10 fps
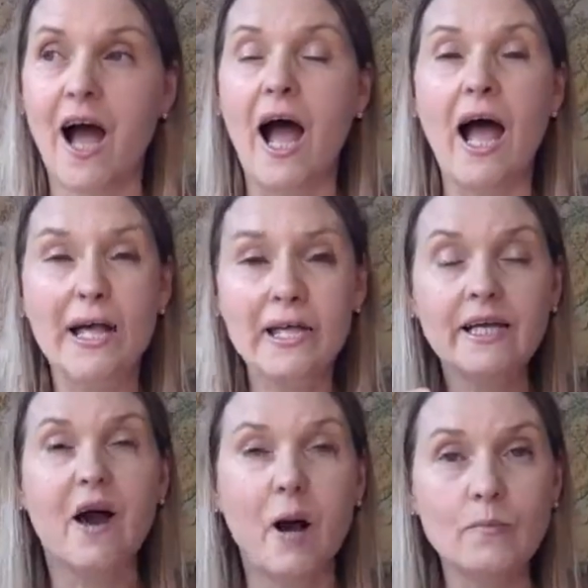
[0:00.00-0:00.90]
I
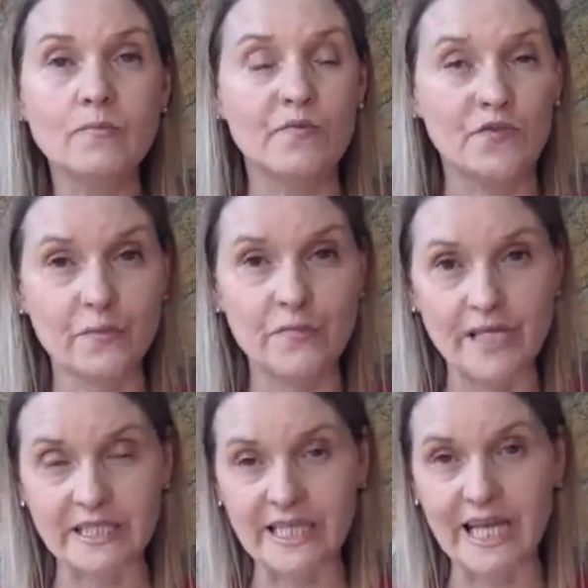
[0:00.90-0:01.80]
come from
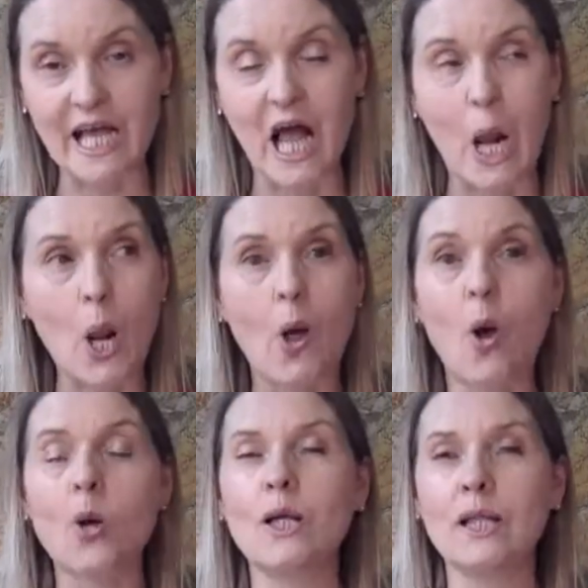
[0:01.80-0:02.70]
this long